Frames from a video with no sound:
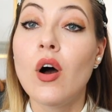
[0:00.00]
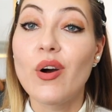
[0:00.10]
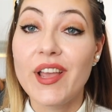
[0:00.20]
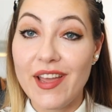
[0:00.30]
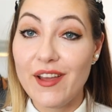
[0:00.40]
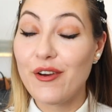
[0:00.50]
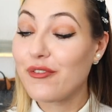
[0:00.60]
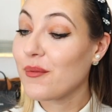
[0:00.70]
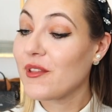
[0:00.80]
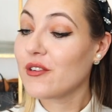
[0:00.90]
Okay,
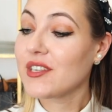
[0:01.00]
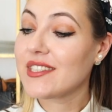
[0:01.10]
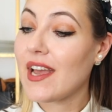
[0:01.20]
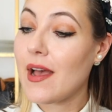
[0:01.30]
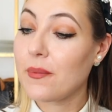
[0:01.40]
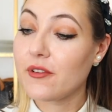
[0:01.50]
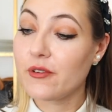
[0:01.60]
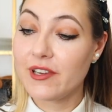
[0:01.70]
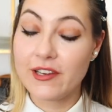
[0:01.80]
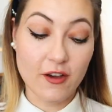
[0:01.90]
from the looks, I
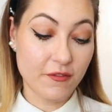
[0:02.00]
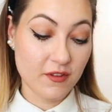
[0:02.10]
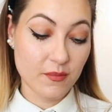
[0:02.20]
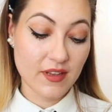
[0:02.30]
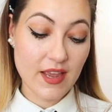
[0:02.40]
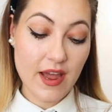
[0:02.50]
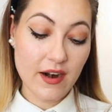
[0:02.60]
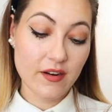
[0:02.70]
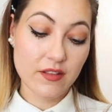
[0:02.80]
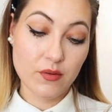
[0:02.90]
absolutely love them. They
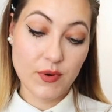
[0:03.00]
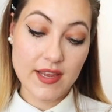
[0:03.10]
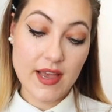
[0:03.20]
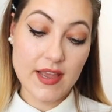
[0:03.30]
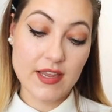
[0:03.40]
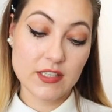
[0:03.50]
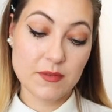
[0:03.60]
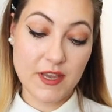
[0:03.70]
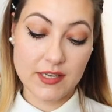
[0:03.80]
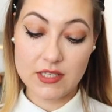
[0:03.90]
are the way I
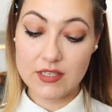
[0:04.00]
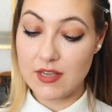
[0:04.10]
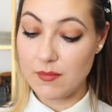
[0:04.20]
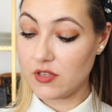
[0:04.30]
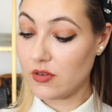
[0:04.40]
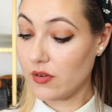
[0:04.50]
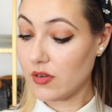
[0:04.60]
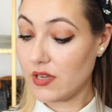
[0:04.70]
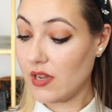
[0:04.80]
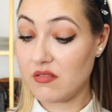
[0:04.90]
expected them to
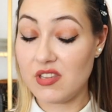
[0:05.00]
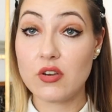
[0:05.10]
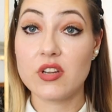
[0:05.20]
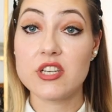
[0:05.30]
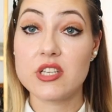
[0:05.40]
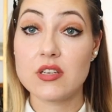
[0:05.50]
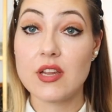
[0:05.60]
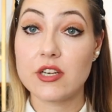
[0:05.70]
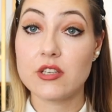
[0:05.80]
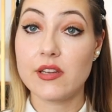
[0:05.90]
look. The condition
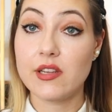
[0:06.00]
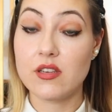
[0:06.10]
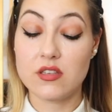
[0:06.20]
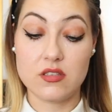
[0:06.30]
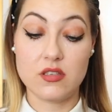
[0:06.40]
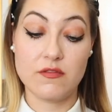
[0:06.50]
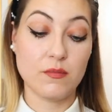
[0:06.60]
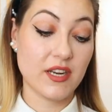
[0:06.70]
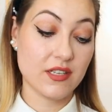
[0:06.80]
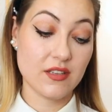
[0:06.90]
actually is even
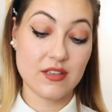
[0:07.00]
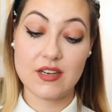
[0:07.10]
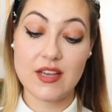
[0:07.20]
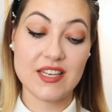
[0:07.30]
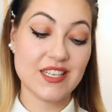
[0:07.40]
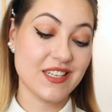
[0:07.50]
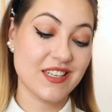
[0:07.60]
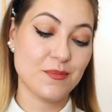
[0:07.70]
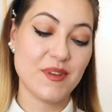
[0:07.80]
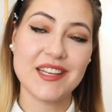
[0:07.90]
better than I did
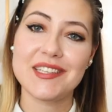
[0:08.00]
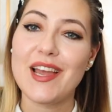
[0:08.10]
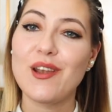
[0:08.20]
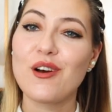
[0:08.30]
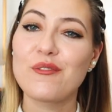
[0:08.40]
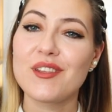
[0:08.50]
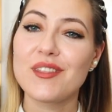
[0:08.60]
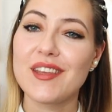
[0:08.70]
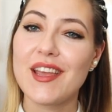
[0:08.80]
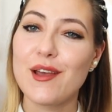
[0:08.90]
expect. I love
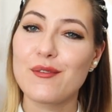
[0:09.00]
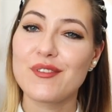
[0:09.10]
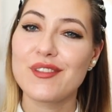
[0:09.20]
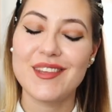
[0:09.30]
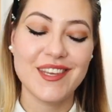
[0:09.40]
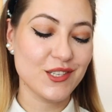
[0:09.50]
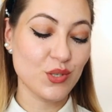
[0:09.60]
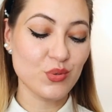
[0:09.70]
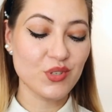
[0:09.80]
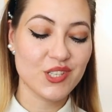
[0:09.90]
that they have the
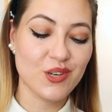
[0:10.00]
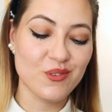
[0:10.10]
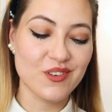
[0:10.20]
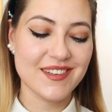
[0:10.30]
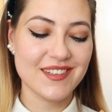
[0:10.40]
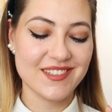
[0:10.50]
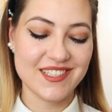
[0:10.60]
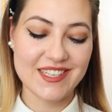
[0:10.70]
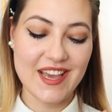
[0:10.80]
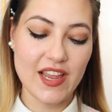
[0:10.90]
two-tone
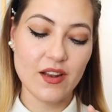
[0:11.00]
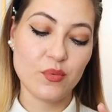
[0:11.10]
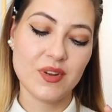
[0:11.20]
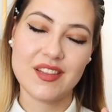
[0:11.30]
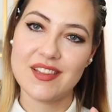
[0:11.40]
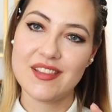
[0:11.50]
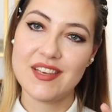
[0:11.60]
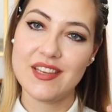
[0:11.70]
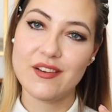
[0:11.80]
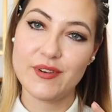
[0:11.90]
style with
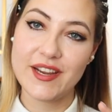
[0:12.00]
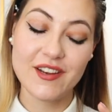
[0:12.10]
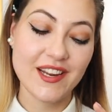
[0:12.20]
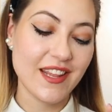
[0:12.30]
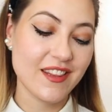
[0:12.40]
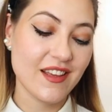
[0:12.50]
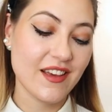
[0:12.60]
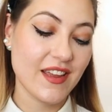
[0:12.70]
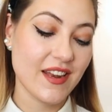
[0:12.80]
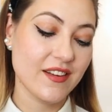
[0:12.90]
the regular
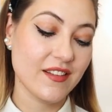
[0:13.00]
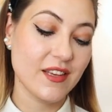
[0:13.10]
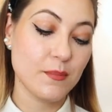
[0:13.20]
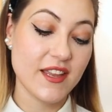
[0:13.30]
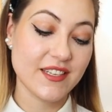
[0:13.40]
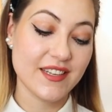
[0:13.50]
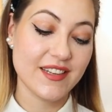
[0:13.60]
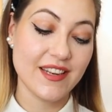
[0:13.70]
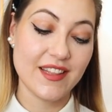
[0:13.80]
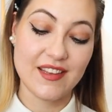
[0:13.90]
leather and the
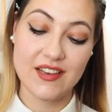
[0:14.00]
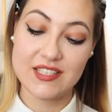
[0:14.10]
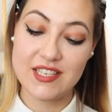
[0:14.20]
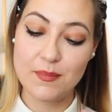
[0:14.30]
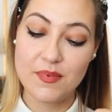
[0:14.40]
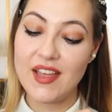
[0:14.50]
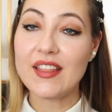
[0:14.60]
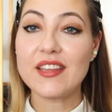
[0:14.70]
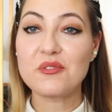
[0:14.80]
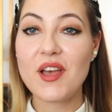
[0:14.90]
patent leather tip.
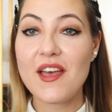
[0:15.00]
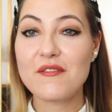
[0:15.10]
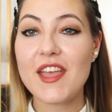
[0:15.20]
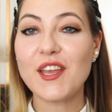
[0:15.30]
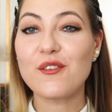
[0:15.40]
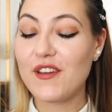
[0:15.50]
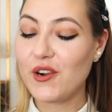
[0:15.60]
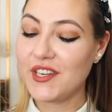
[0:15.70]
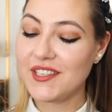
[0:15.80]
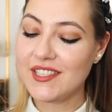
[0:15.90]
They do have a
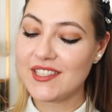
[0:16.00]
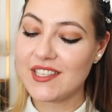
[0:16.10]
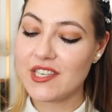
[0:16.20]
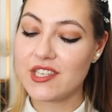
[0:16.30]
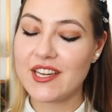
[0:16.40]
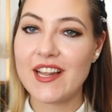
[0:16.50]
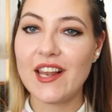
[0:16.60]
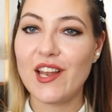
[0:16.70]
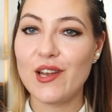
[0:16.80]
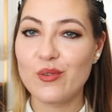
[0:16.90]
very decent
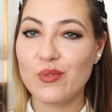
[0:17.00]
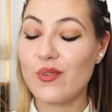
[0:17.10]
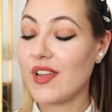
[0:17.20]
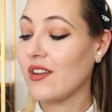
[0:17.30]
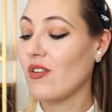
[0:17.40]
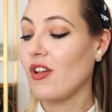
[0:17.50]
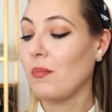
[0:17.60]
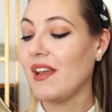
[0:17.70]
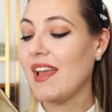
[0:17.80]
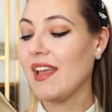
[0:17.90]
Chanel logo in all
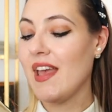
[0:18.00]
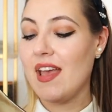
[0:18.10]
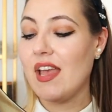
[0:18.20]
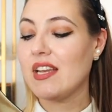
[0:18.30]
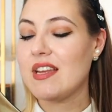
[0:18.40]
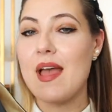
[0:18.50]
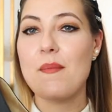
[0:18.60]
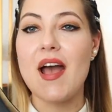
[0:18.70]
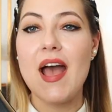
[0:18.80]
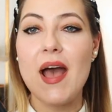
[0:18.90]
black, and
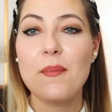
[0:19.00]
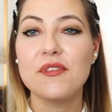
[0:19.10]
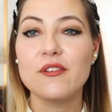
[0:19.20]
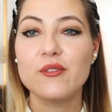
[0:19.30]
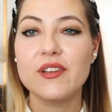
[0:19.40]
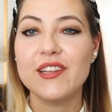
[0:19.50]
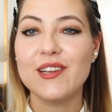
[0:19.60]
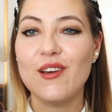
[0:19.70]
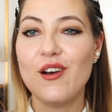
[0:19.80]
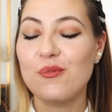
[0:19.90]
I'm absolutely
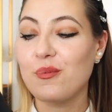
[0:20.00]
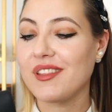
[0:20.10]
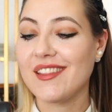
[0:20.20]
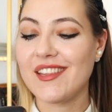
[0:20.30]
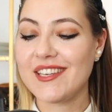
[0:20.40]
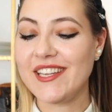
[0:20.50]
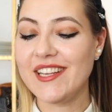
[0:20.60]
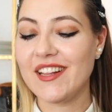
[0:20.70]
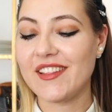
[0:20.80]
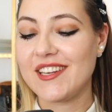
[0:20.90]
in love with that
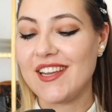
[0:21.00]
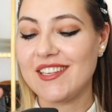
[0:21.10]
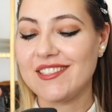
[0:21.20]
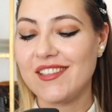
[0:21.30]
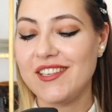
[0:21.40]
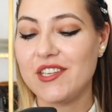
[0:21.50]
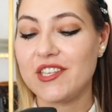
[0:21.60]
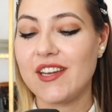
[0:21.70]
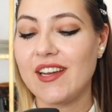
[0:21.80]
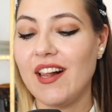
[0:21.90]
heel that has the
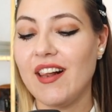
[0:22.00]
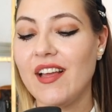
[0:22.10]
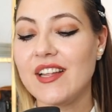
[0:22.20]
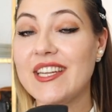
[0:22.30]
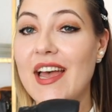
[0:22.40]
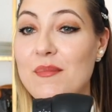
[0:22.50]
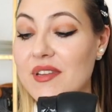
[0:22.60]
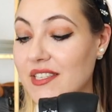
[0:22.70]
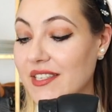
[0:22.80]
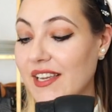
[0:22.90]
Chanel
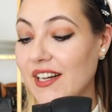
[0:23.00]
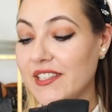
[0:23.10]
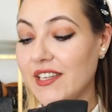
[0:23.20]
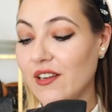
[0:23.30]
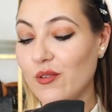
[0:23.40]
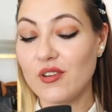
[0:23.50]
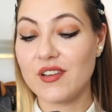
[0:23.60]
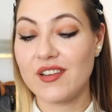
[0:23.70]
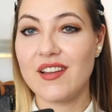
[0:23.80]
diamond kilting look.